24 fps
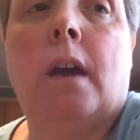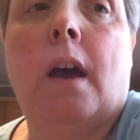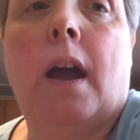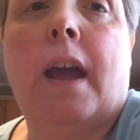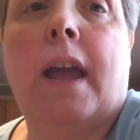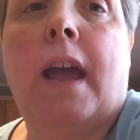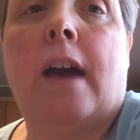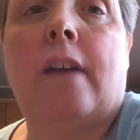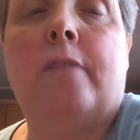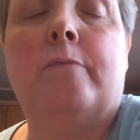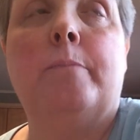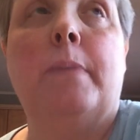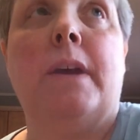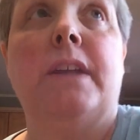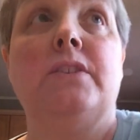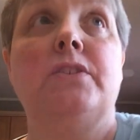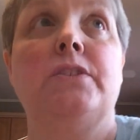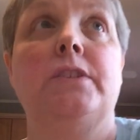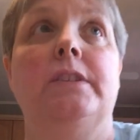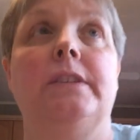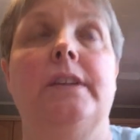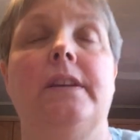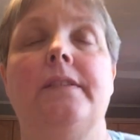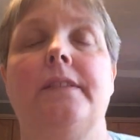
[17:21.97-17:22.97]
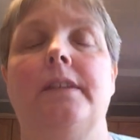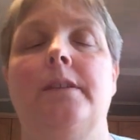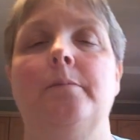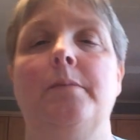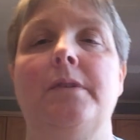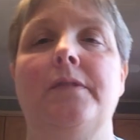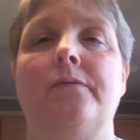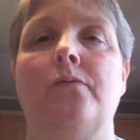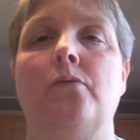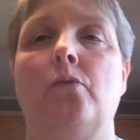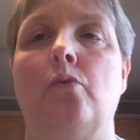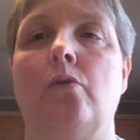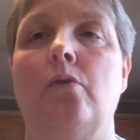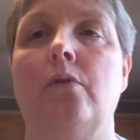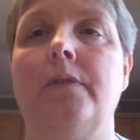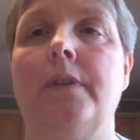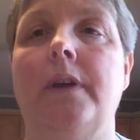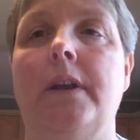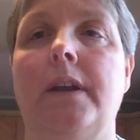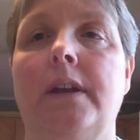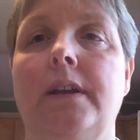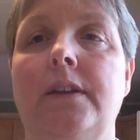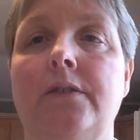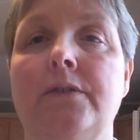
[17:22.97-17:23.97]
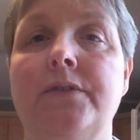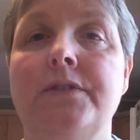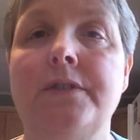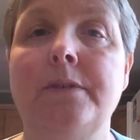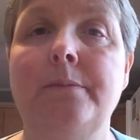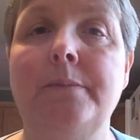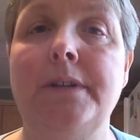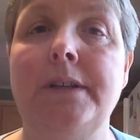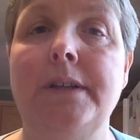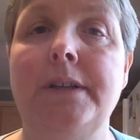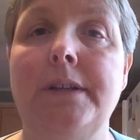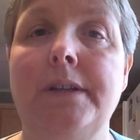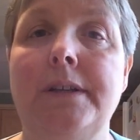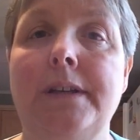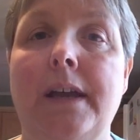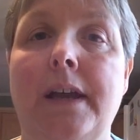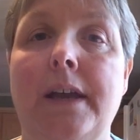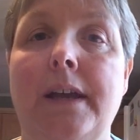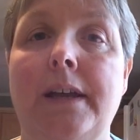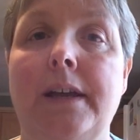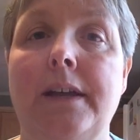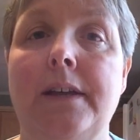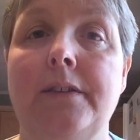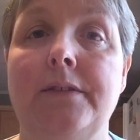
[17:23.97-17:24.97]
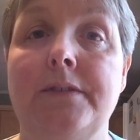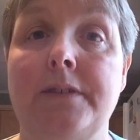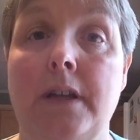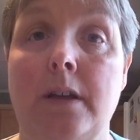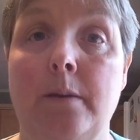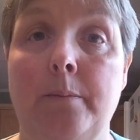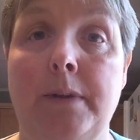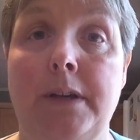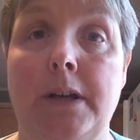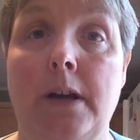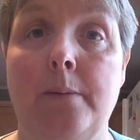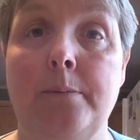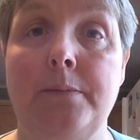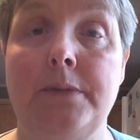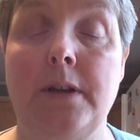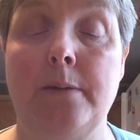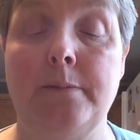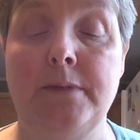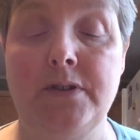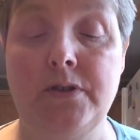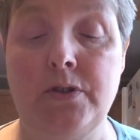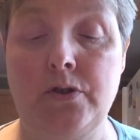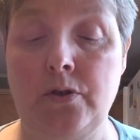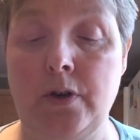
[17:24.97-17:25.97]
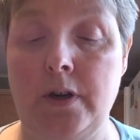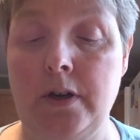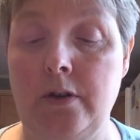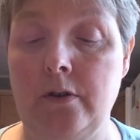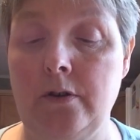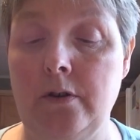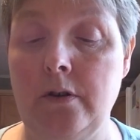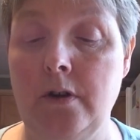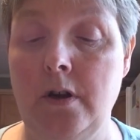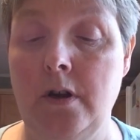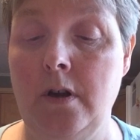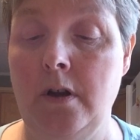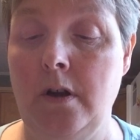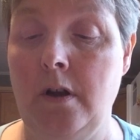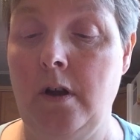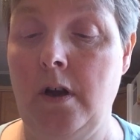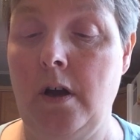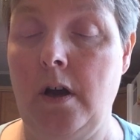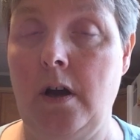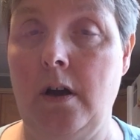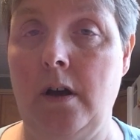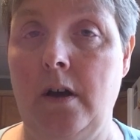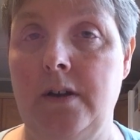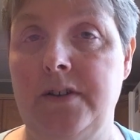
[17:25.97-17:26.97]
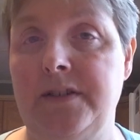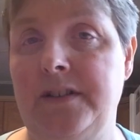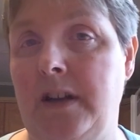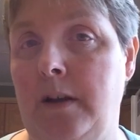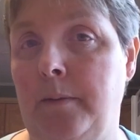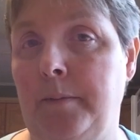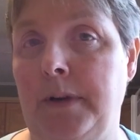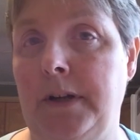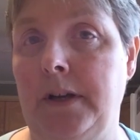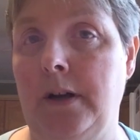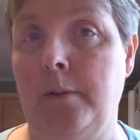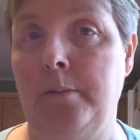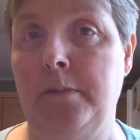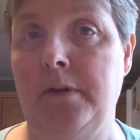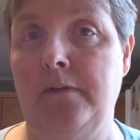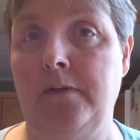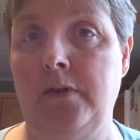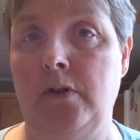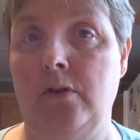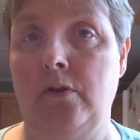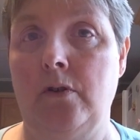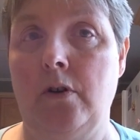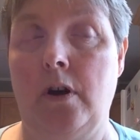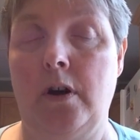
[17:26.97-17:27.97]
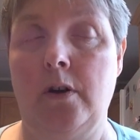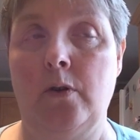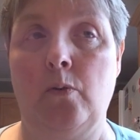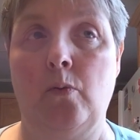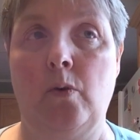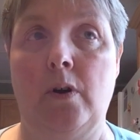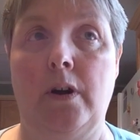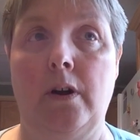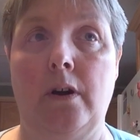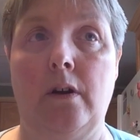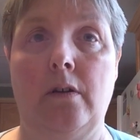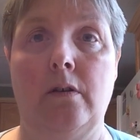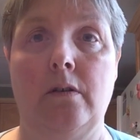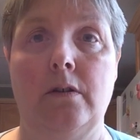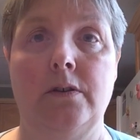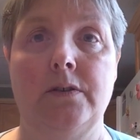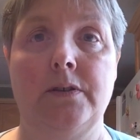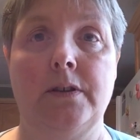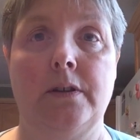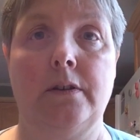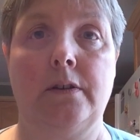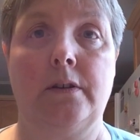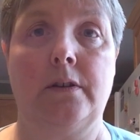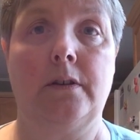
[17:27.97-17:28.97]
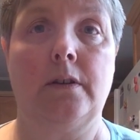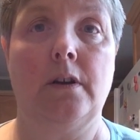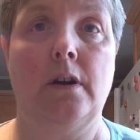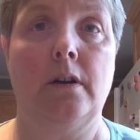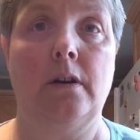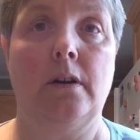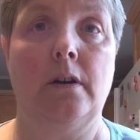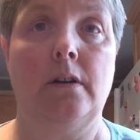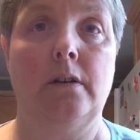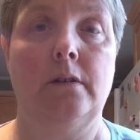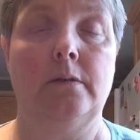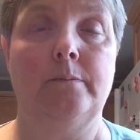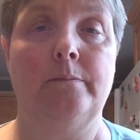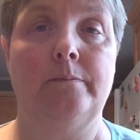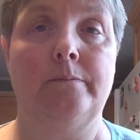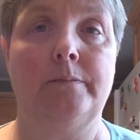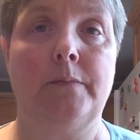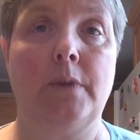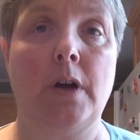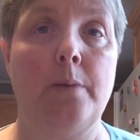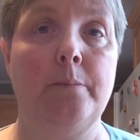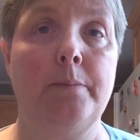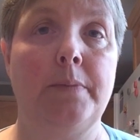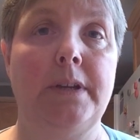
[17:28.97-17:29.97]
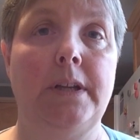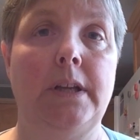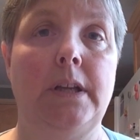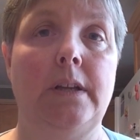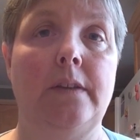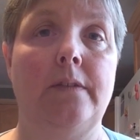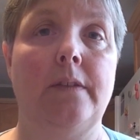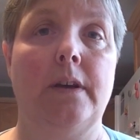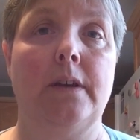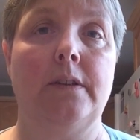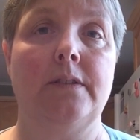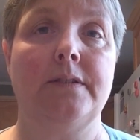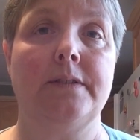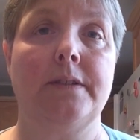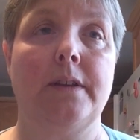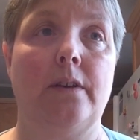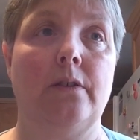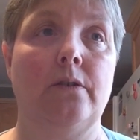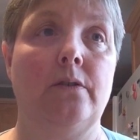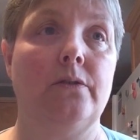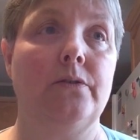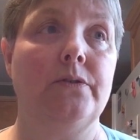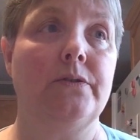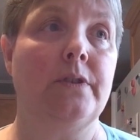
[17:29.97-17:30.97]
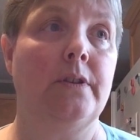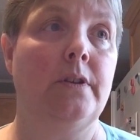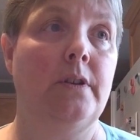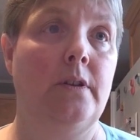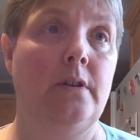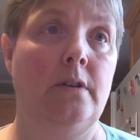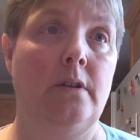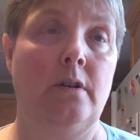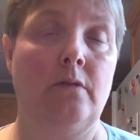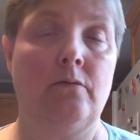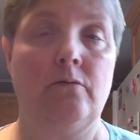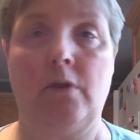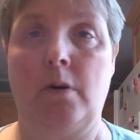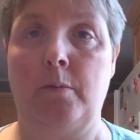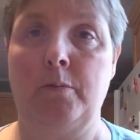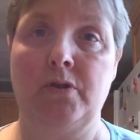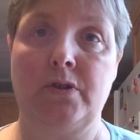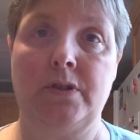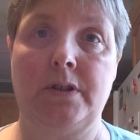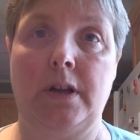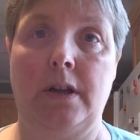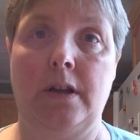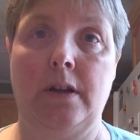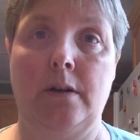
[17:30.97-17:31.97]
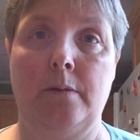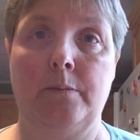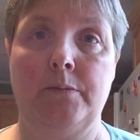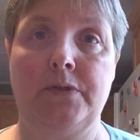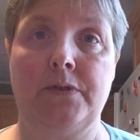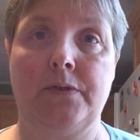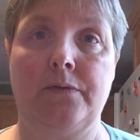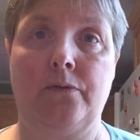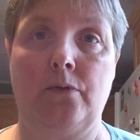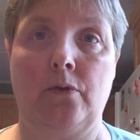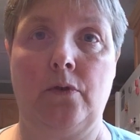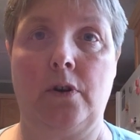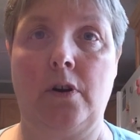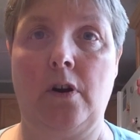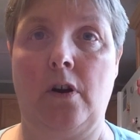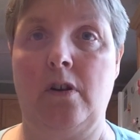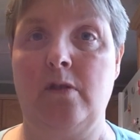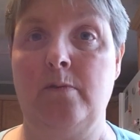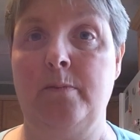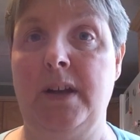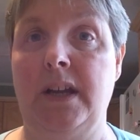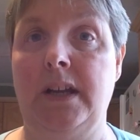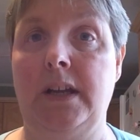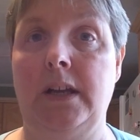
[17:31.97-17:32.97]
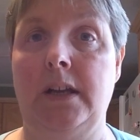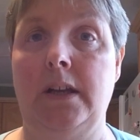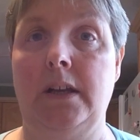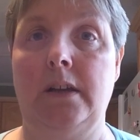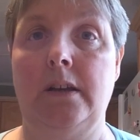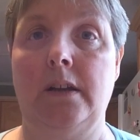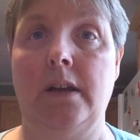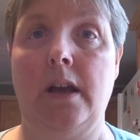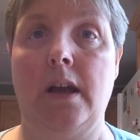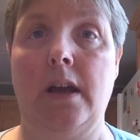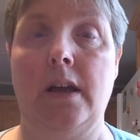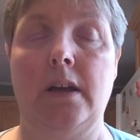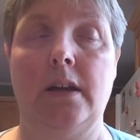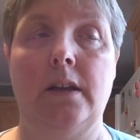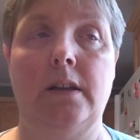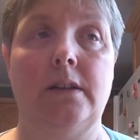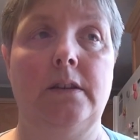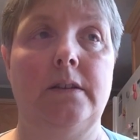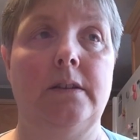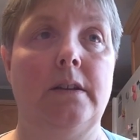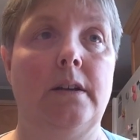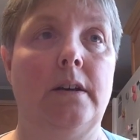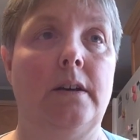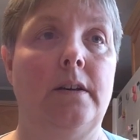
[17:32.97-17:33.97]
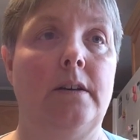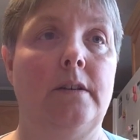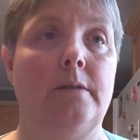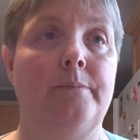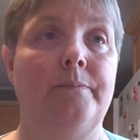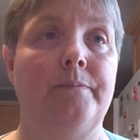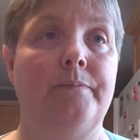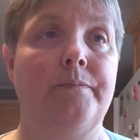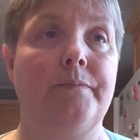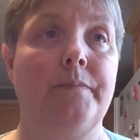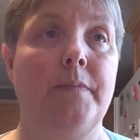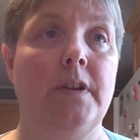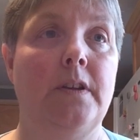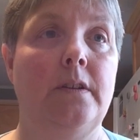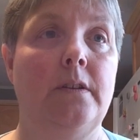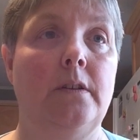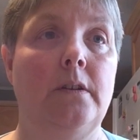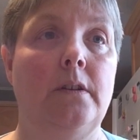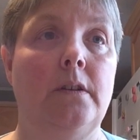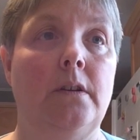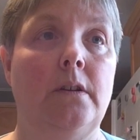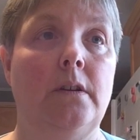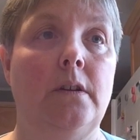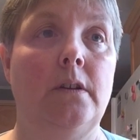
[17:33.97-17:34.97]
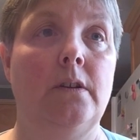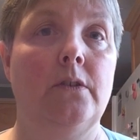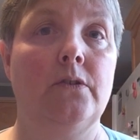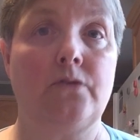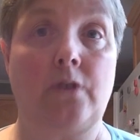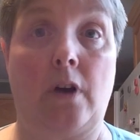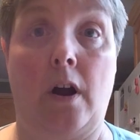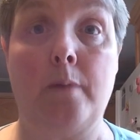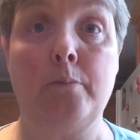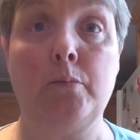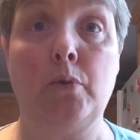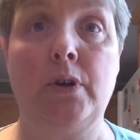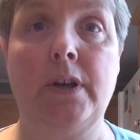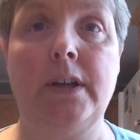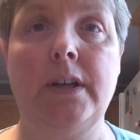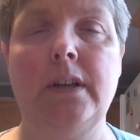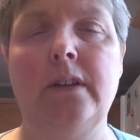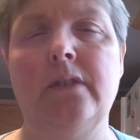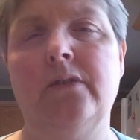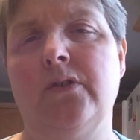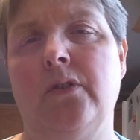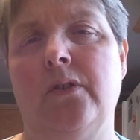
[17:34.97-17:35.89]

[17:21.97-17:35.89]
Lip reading: I have mentioned, I think before, that I used to be a Stampin' Up! Demonstrator. Stampin' Up!, if you're not aware, is a company that sells rubber stamps for card making and scrapbooking.